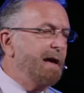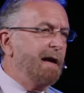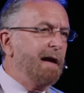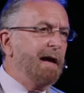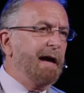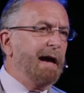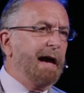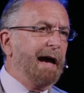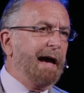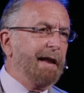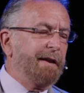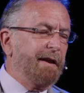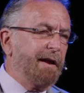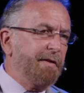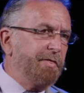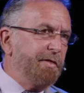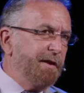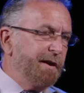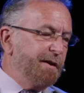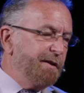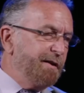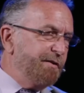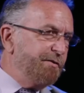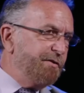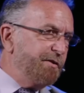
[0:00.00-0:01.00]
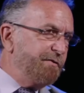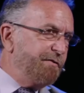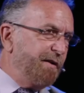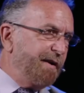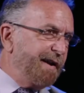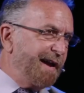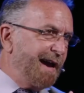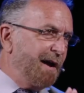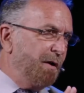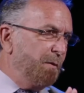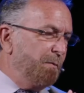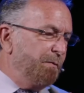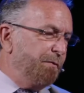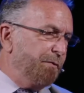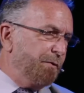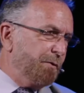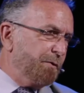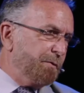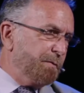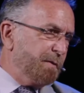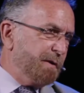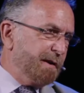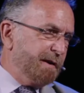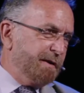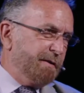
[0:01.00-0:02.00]
And I think this is very helpful
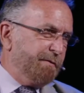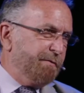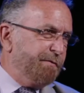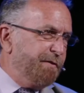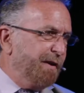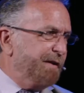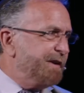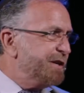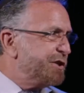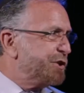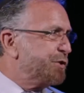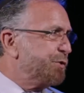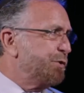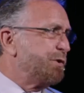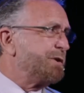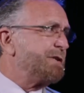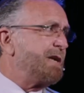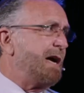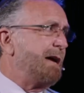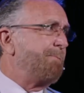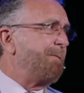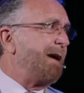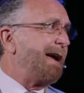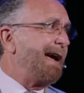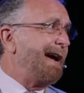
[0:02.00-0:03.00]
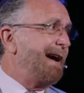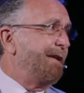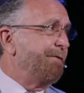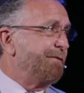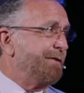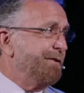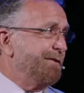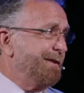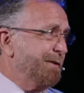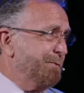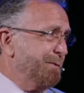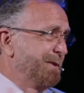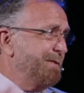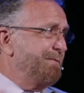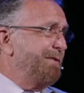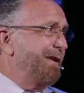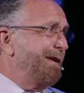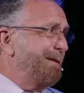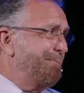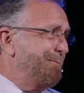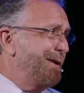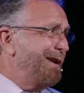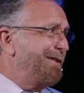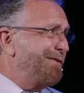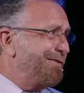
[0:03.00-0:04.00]
in the very short time I have to deal with a very
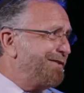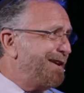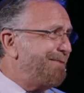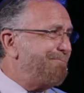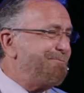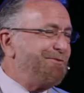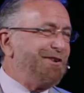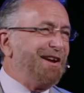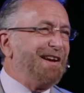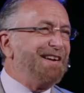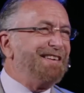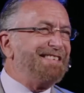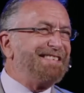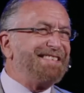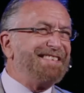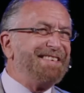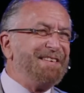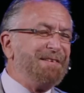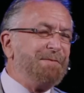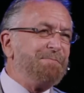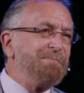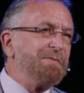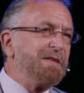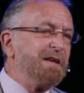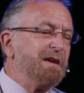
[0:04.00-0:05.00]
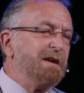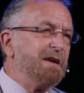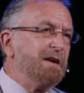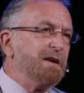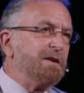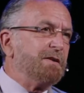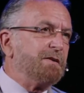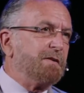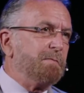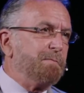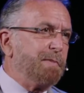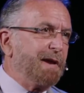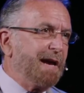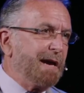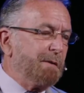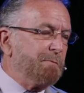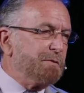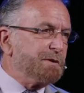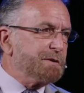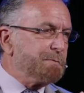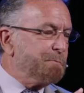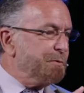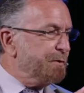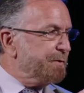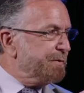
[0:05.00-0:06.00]
big subject, to be able to
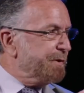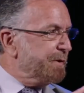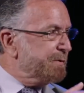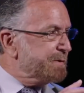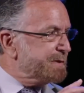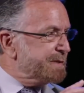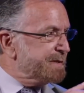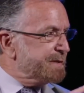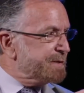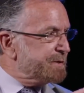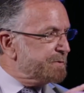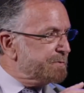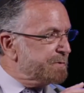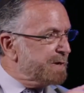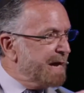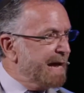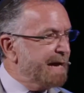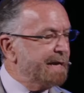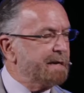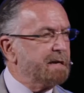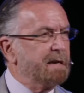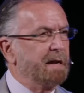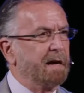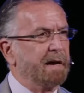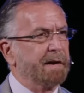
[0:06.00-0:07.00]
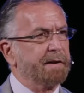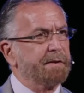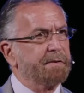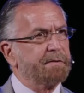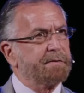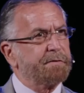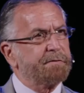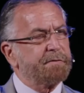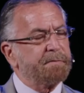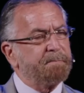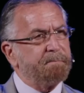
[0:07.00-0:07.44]
put those into headlines.